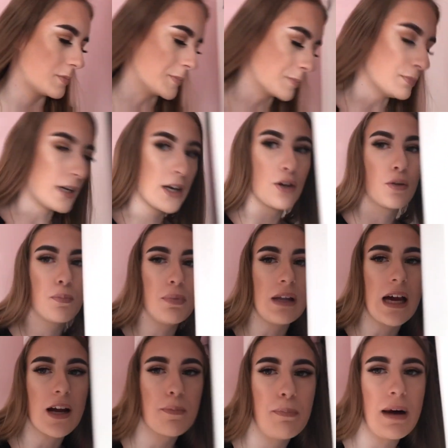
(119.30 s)
my little
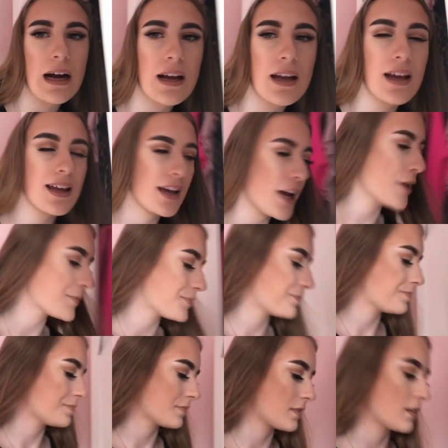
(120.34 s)
black bag here.
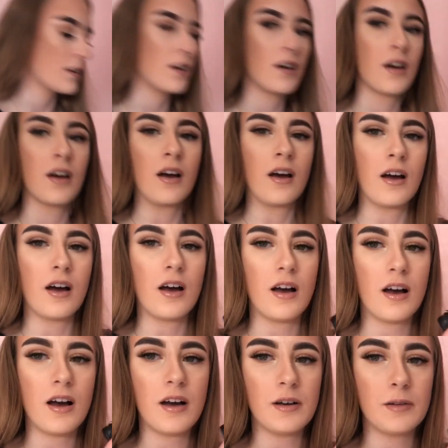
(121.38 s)

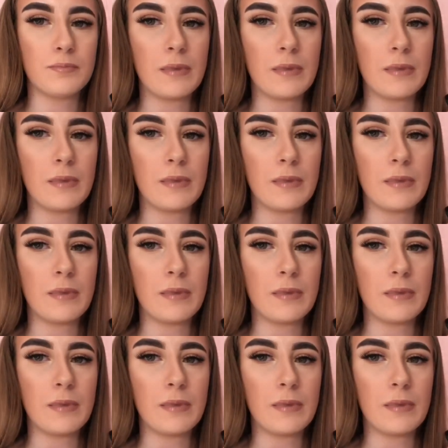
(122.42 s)
Um,